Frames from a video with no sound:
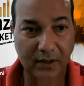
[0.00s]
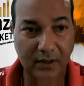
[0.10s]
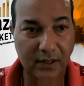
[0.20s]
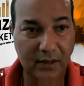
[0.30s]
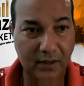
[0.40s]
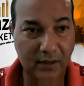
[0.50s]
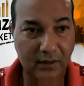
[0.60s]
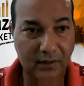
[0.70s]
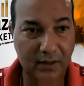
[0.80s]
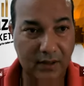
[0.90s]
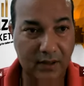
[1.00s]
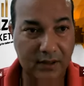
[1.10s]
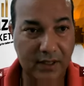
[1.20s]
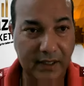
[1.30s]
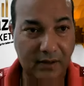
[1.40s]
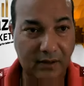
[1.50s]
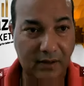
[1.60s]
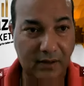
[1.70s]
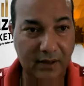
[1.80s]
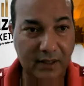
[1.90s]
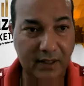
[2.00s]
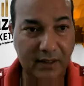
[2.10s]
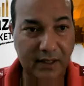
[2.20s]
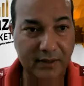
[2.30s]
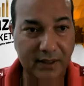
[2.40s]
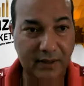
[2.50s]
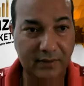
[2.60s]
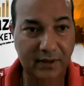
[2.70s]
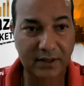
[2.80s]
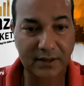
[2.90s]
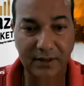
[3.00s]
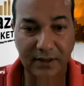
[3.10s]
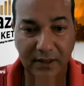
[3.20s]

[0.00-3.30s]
Okay, we're going to take all the index keywords,